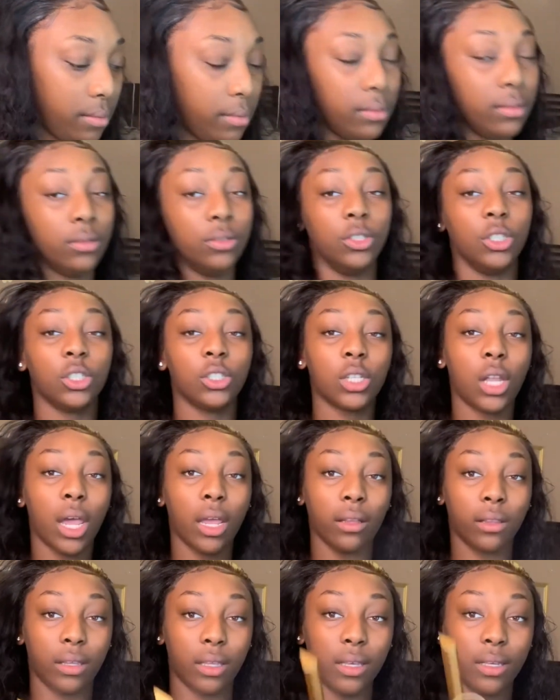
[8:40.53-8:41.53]
Just
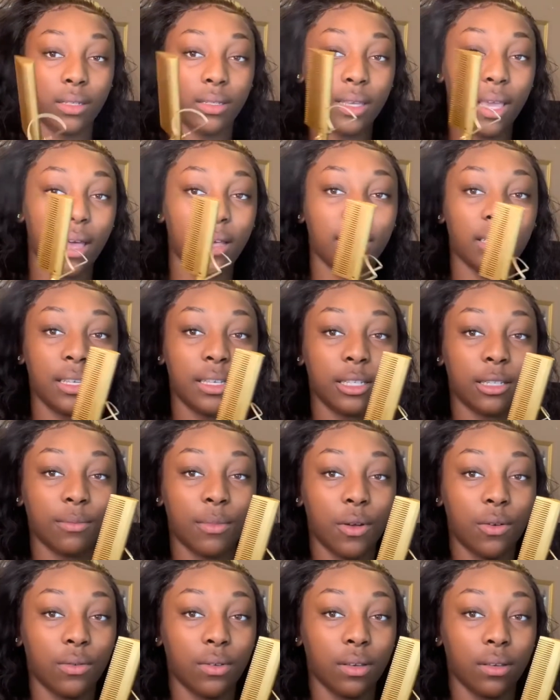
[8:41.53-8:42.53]
like this. Y'all see it
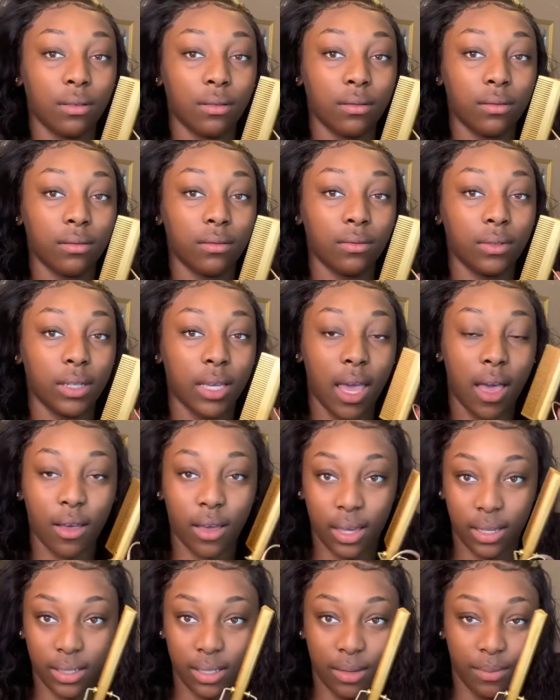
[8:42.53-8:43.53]
smoking. Well, y'all
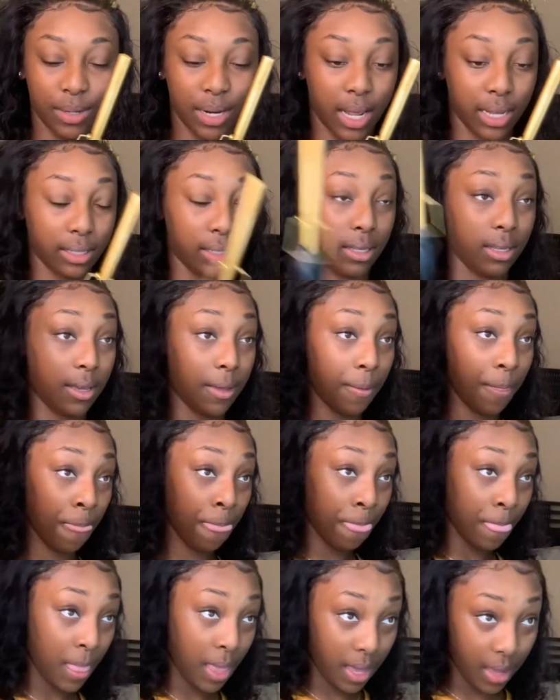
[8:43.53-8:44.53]
can't see, but I see it.
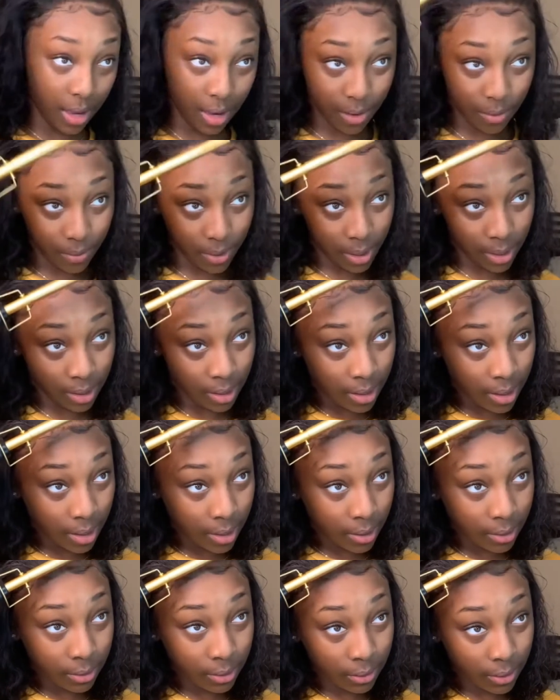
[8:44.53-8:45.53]
Anyway,
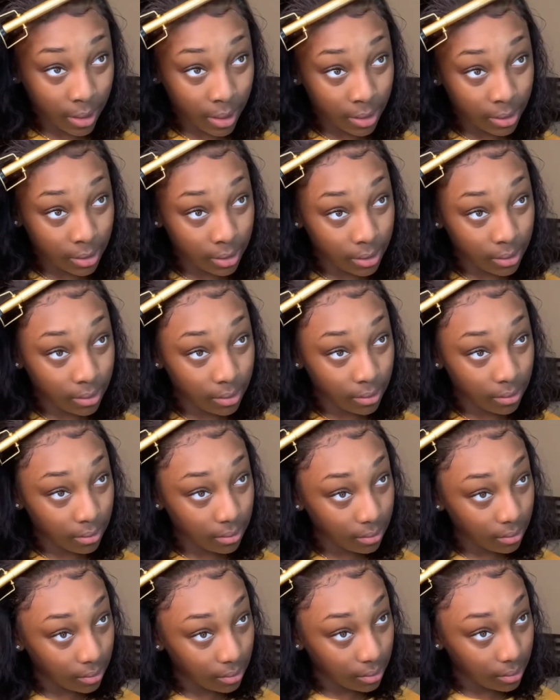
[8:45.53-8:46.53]
so I just
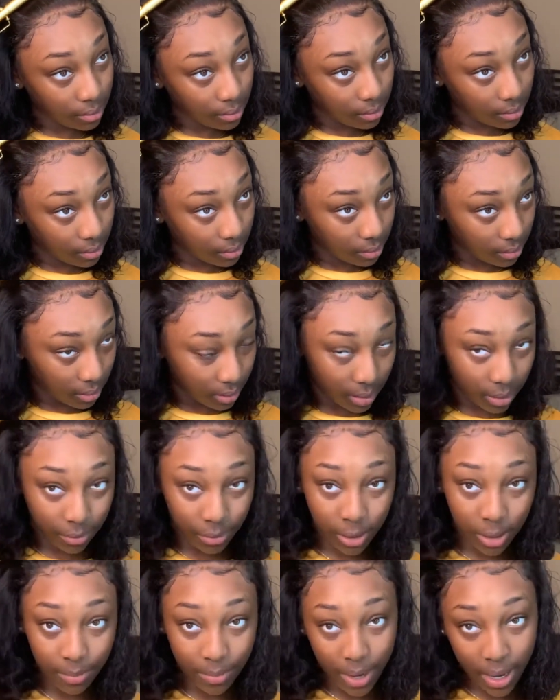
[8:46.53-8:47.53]

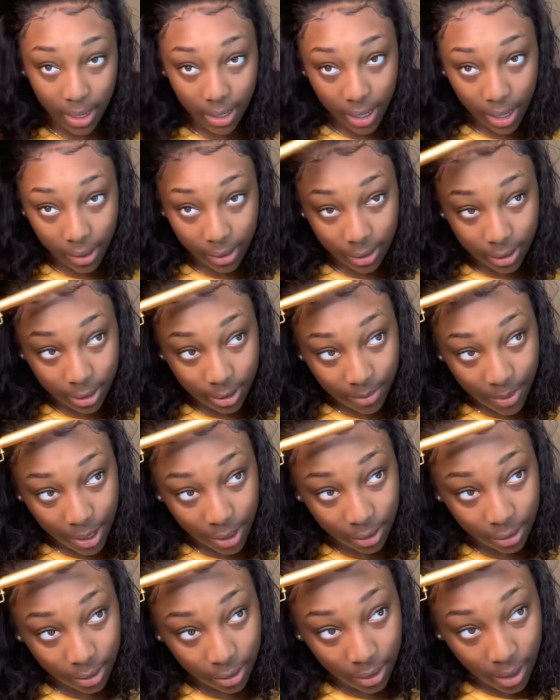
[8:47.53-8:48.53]
tilt it back like this to
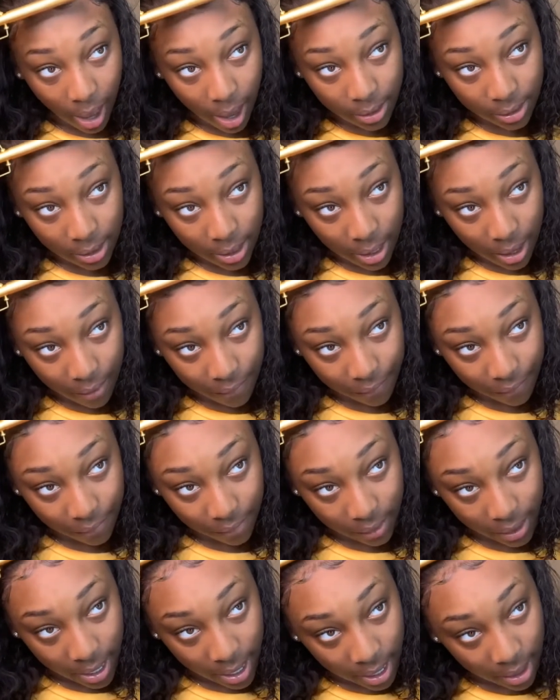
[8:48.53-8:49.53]
make sure y'all see how
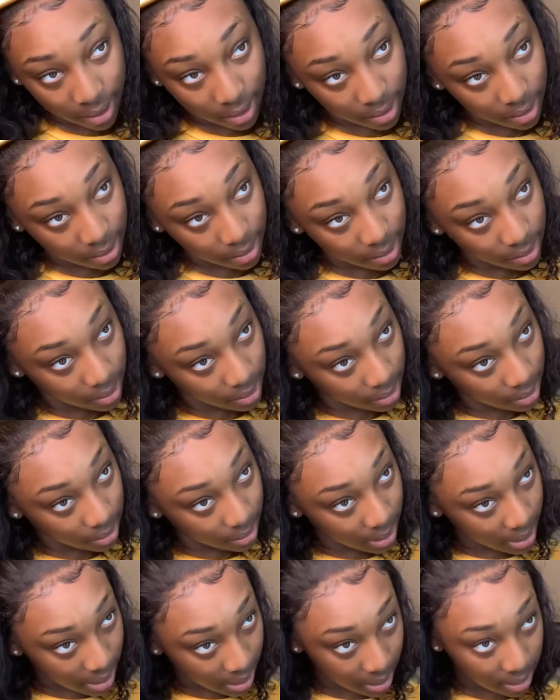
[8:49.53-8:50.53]
flat it
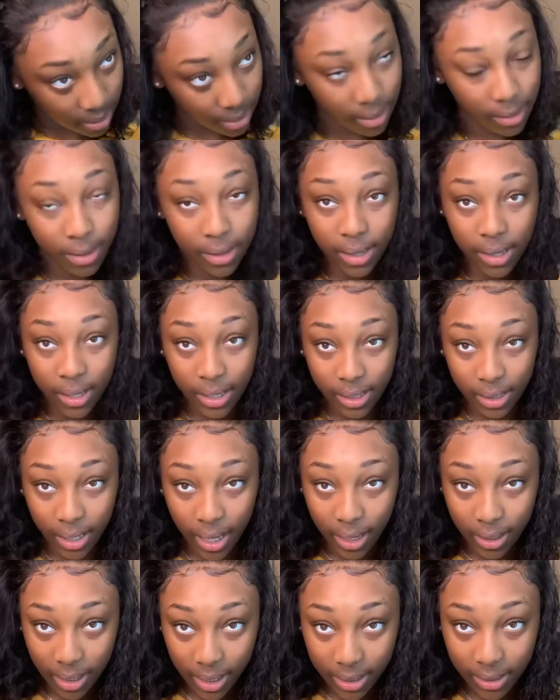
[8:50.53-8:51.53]
got.
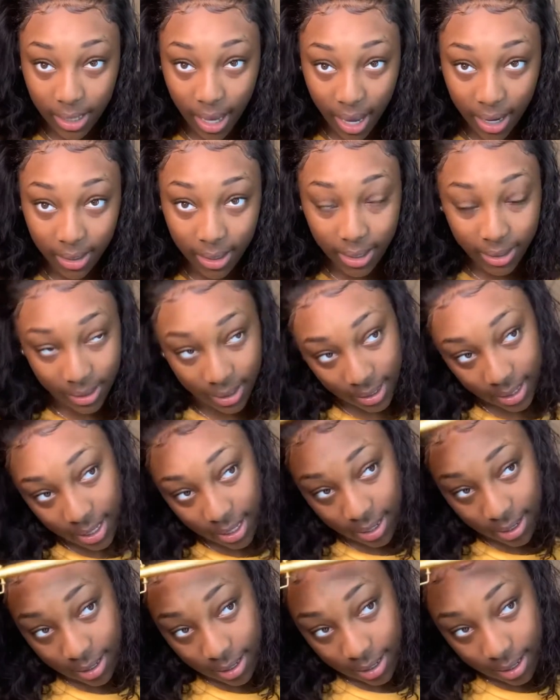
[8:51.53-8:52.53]
Like, that's the
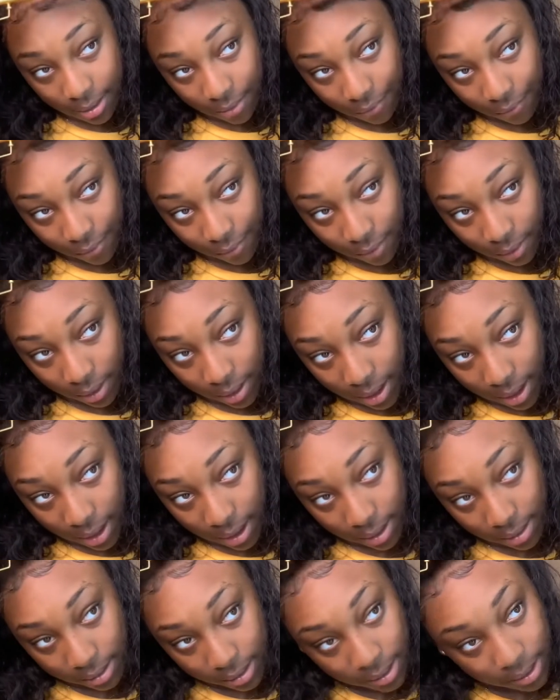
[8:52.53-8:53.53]
key to get a
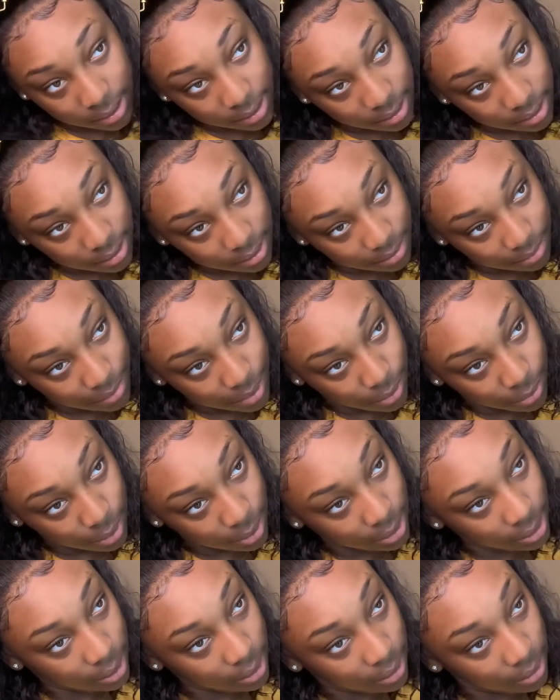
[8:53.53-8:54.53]
flat
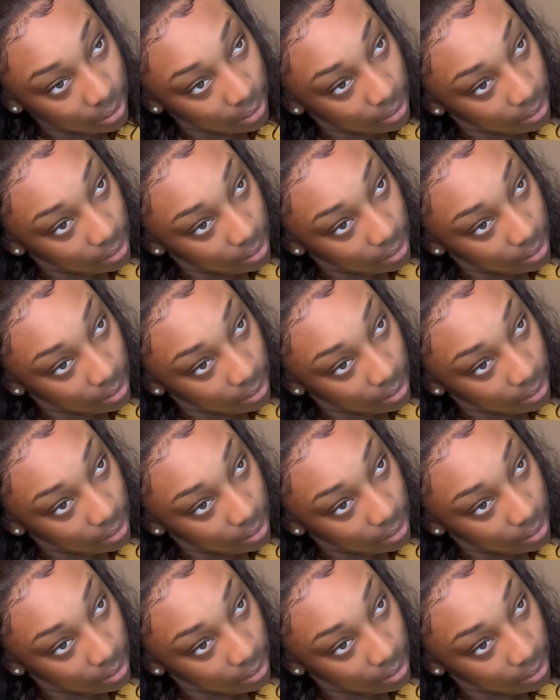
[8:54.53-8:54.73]
ponytail.